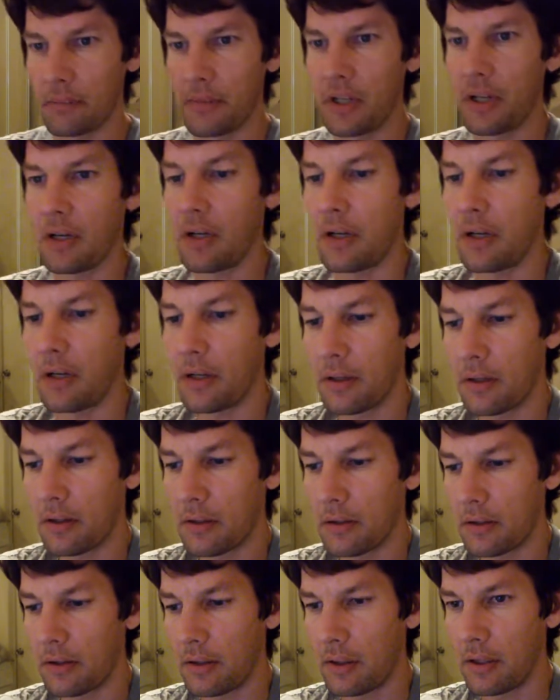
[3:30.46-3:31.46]
Not,
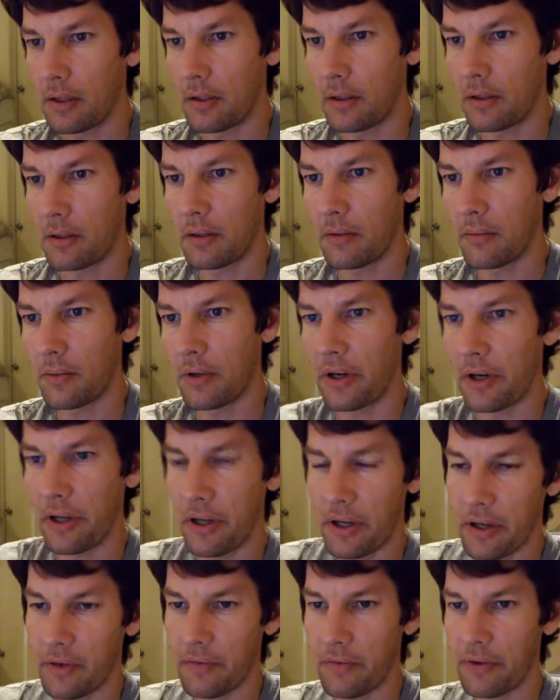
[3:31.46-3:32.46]
yeah, we're going to
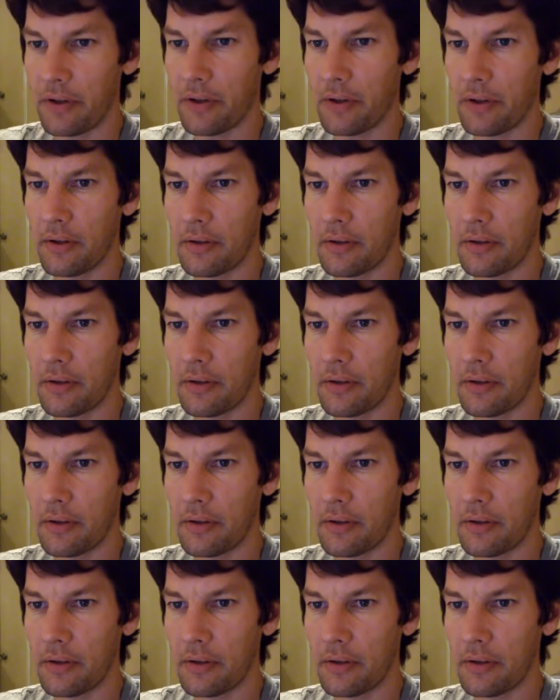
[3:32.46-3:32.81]
have to.